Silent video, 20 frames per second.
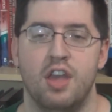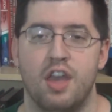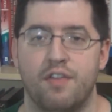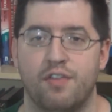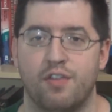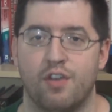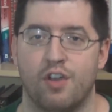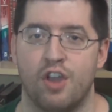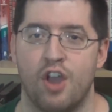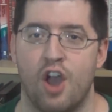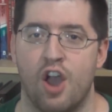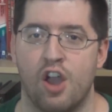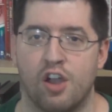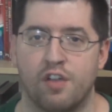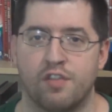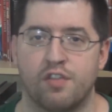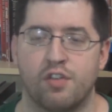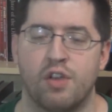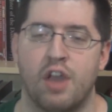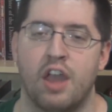if you're a young
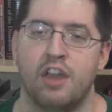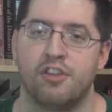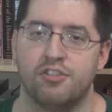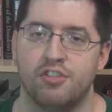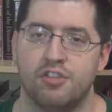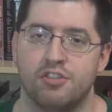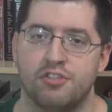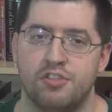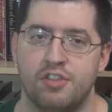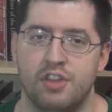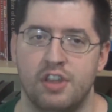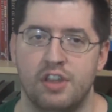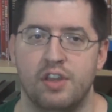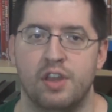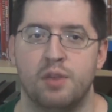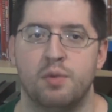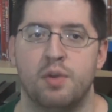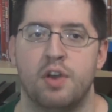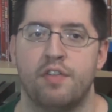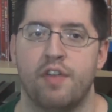Earth creationist
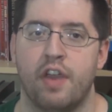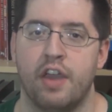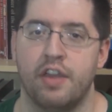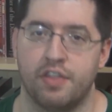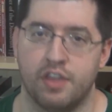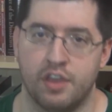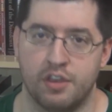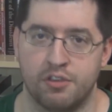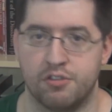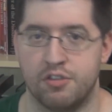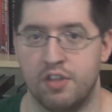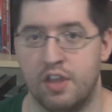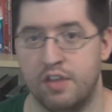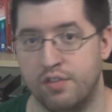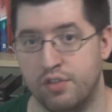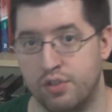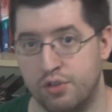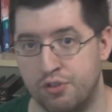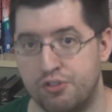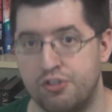dealing with atheists and
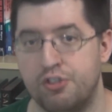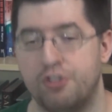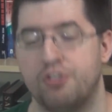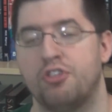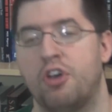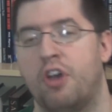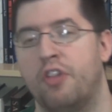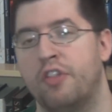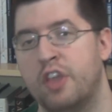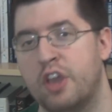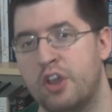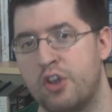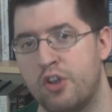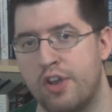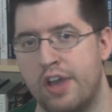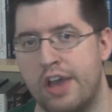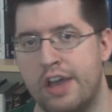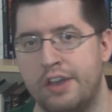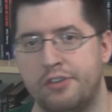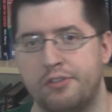evolutionists on the
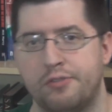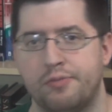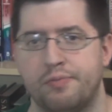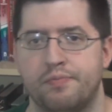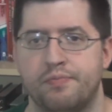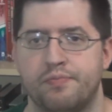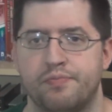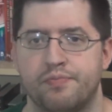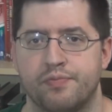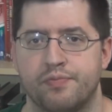internet.